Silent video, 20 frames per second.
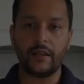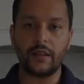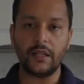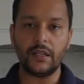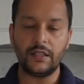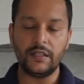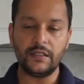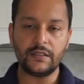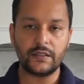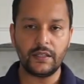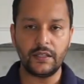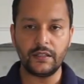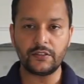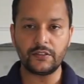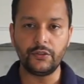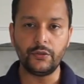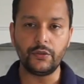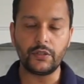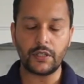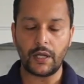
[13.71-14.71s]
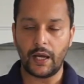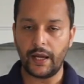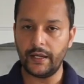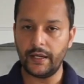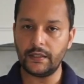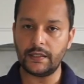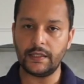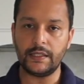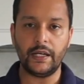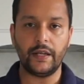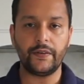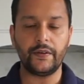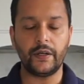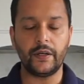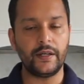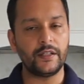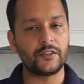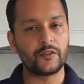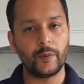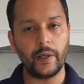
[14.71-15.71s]
think these things do tie in together.
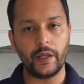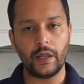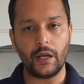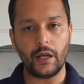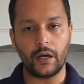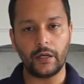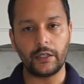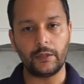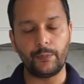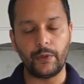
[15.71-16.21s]
It's really hard to